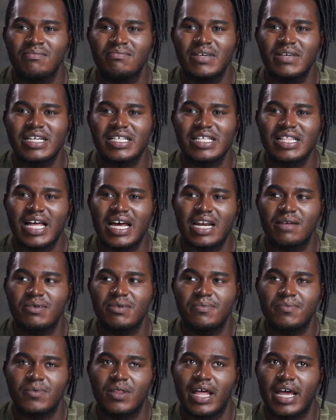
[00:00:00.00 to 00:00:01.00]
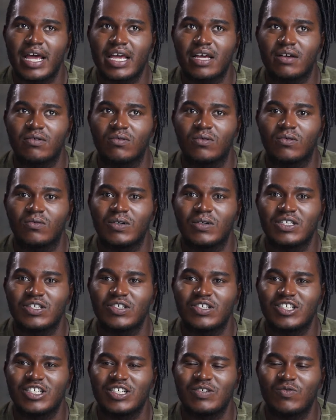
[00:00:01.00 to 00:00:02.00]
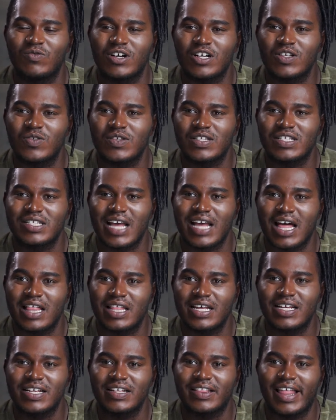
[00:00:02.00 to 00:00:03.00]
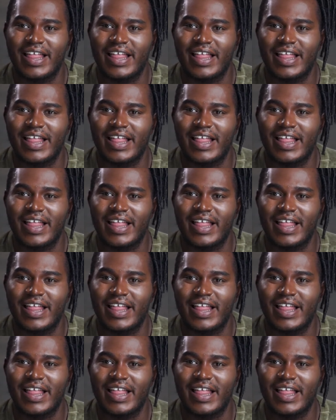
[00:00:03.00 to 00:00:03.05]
because a lot of people, like when she works with talent,